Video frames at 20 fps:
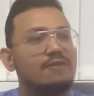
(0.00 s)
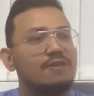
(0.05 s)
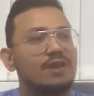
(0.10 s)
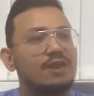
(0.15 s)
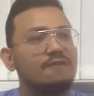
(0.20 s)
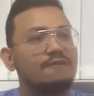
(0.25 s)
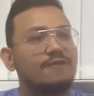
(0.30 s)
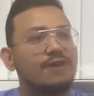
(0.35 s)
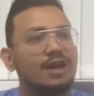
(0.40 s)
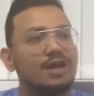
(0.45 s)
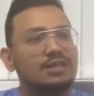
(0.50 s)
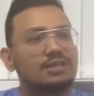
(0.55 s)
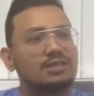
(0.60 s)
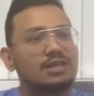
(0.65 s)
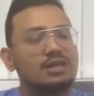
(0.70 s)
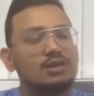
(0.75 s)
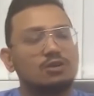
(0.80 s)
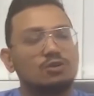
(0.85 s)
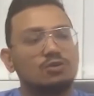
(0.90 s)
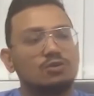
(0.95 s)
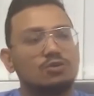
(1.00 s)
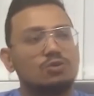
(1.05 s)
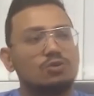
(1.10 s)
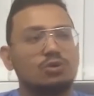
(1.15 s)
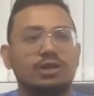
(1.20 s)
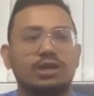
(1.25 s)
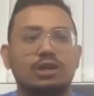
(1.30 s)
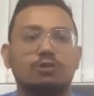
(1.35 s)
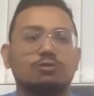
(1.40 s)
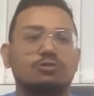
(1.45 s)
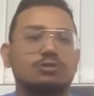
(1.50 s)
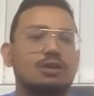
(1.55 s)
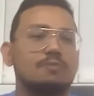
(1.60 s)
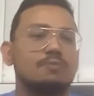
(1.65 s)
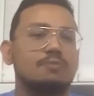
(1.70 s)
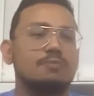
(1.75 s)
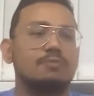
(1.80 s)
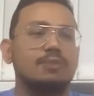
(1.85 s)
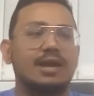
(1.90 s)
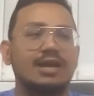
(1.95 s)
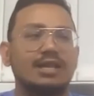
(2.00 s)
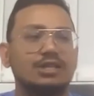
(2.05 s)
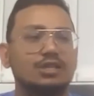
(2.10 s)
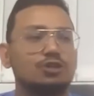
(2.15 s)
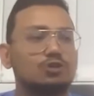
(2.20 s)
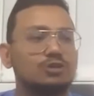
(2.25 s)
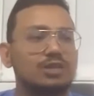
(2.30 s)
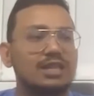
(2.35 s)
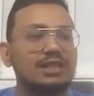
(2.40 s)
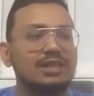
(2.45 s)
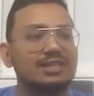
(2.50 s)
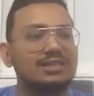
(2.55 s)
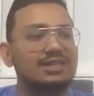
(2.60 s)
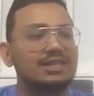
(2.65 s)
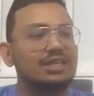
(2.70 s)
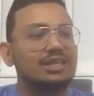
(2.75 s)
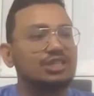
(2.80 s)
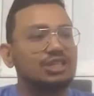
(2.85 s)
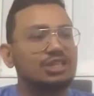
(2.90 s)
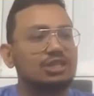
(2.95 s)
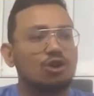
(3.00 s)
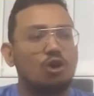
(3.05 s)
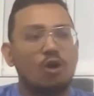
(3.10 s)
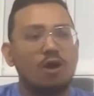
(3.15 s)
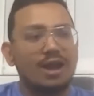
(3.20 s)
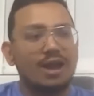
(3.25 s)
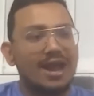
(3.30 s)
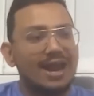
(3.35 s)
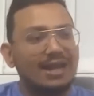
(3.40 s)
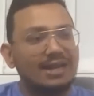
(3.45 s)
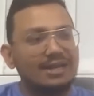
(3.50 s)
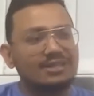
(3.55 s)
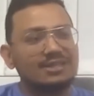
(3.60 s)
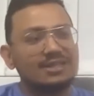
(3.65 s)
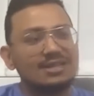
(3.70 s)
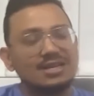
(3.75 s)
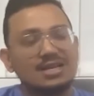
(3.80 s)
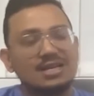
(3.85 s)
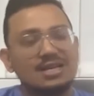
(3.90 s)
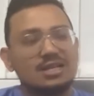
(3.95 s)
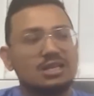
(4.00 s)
very fast into some NGOs and this reaches wrong hands,